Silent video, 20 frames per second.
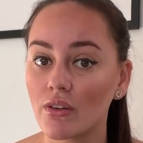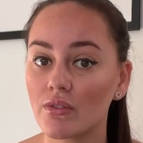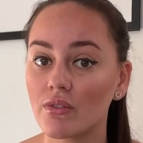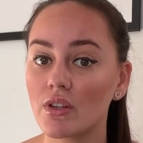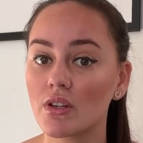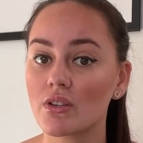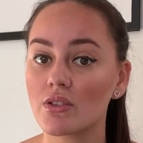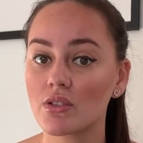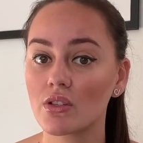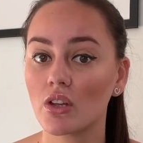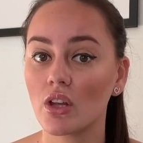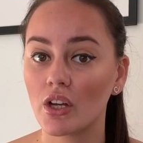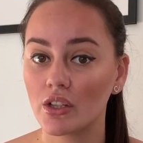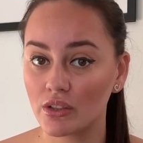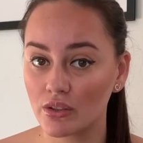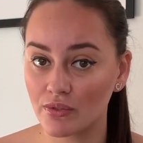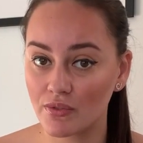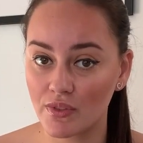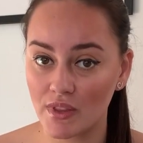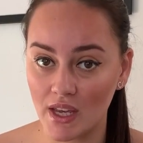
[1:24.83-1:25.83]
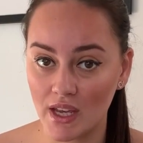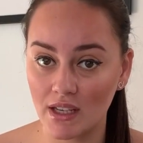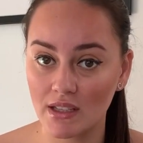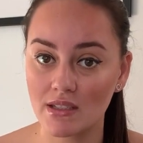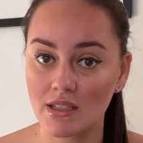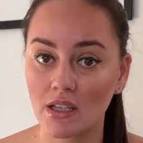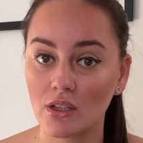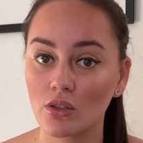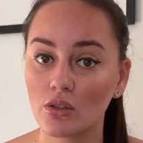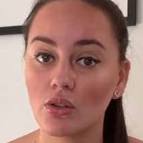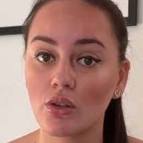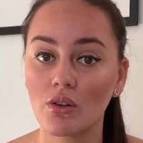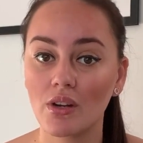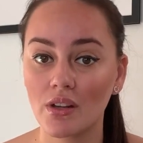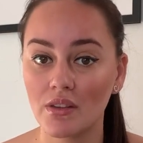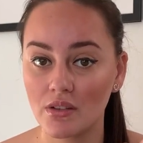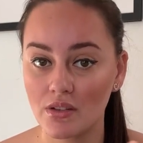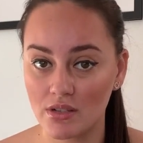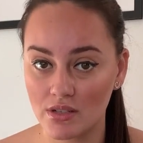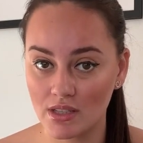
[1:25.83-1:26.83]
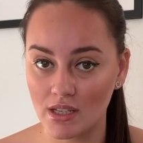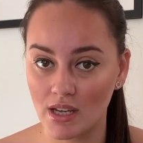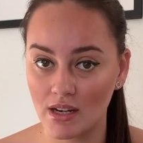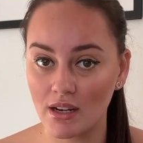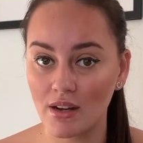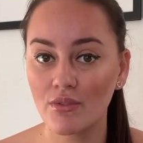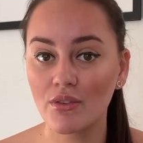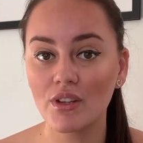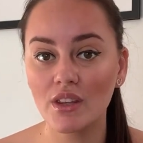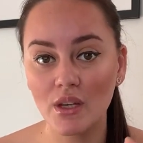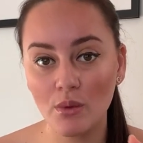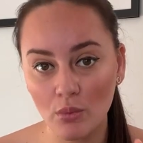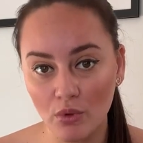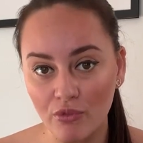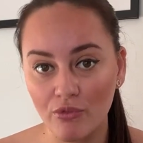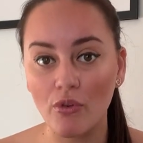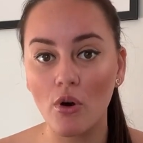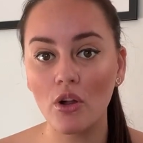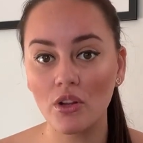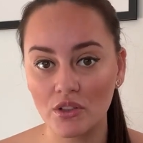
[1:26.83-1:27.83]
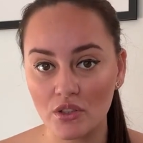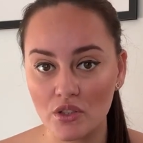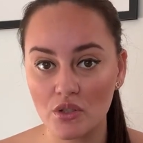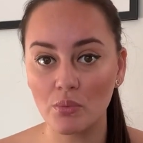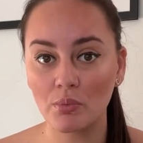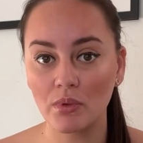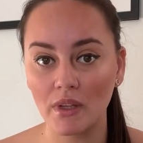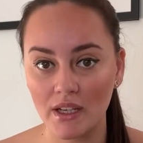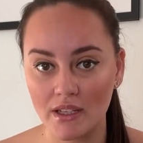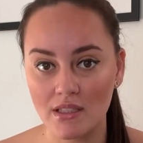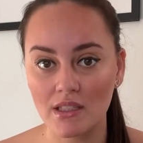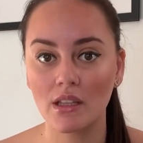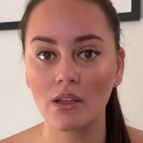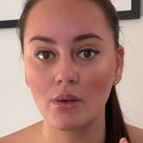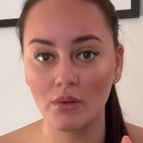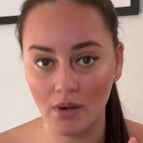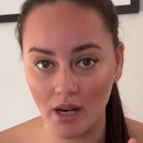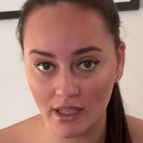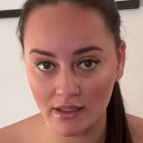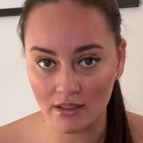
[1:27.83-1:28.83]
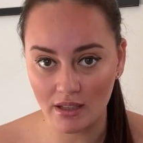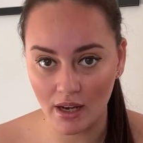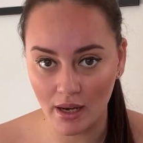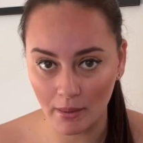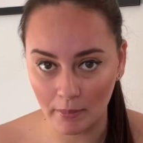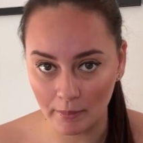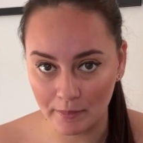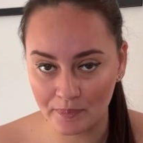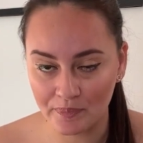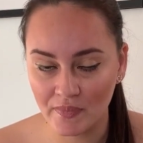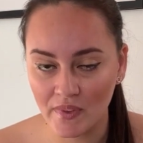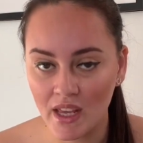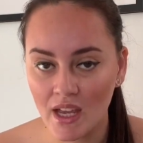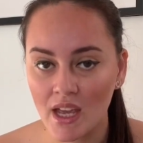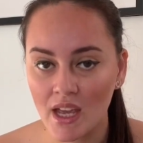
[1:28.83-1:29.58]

if there's a lot of things that you don't understand everything will fall into place at the right time